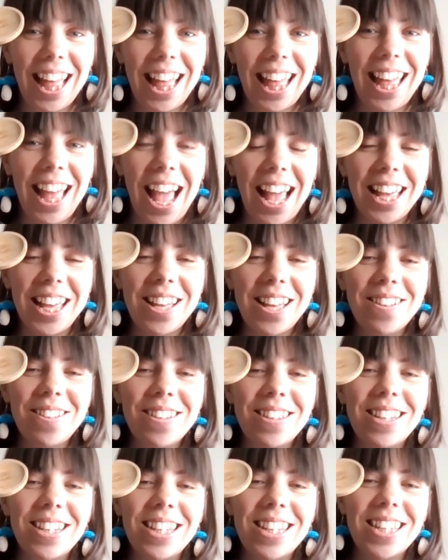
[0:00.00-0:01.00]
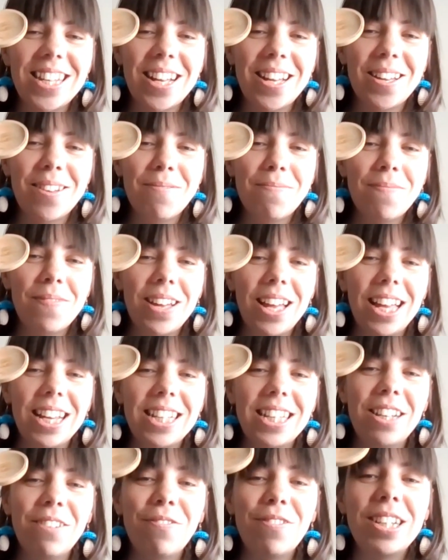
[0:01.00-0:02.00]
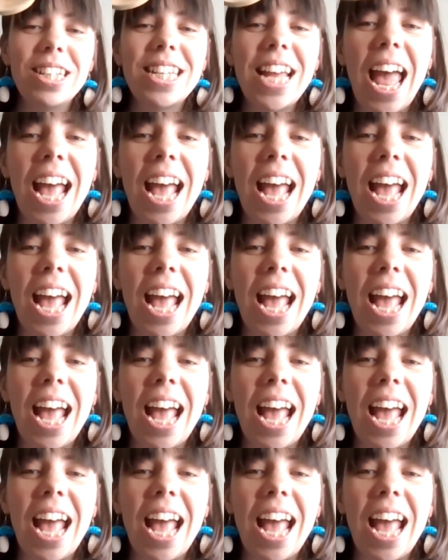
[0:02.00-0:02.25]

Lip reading: I used some different